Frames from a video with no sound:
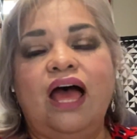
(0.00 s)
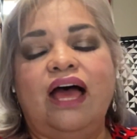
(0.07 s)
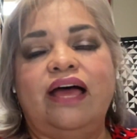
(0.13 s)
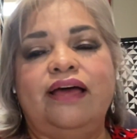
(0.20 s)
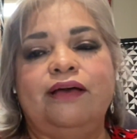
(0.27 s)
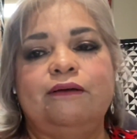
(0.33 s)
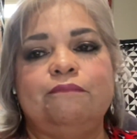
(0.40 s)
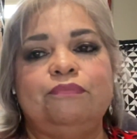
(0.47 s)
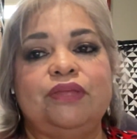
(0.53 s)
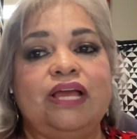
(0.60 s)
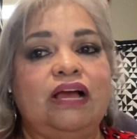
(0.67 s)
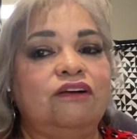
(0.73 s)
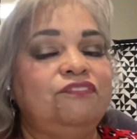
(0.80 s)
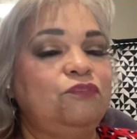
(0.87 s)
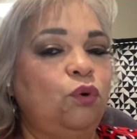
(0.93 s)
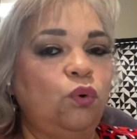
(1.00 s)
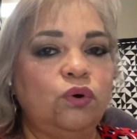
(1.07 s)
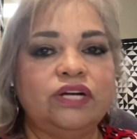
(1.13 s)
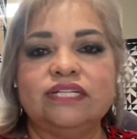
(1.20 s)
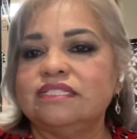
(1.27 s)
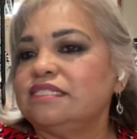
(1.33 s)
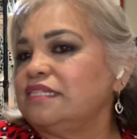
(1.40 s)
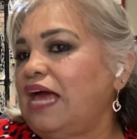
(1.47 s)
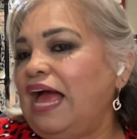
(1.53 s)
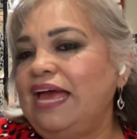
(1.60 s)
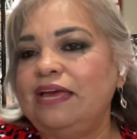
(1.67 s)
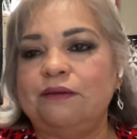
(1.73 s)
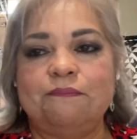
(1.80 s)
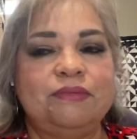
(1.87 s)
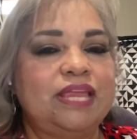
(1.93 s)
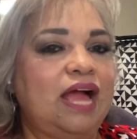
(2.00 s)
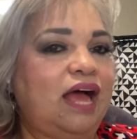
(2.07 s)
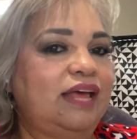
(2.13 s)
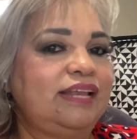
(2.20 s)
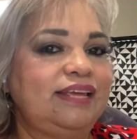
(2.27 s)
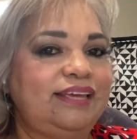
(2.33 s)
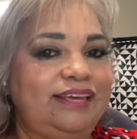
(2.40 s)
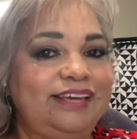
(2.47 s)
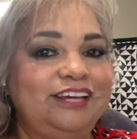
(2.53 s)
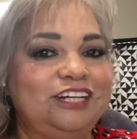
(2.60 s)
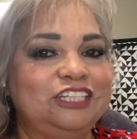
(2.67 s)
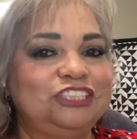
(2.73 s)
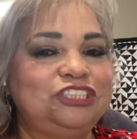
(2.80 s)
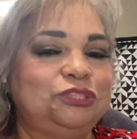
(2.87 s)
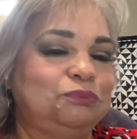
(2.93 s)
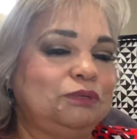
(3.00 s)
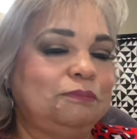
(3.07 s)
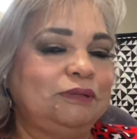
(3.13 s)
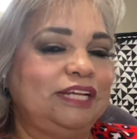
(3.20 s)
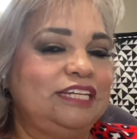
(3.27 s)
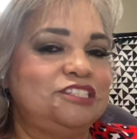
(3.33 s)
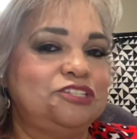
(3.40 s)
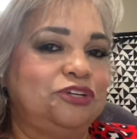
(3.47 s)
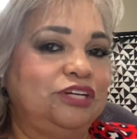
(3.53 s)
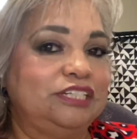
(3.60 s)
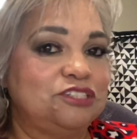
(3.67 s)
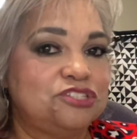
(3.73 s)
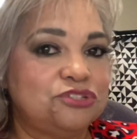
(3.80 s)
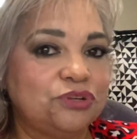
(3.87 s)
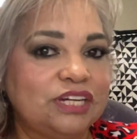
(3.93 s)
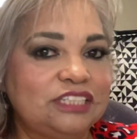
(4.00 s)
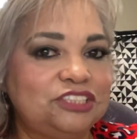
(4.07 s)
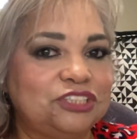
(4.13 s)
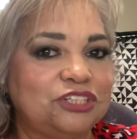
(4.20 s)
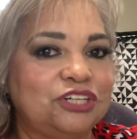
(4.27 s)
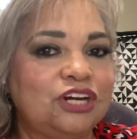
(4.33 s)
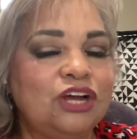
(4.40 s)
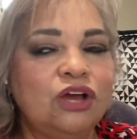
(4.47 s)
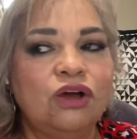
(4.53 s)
Of course, I am not here to replace your instructor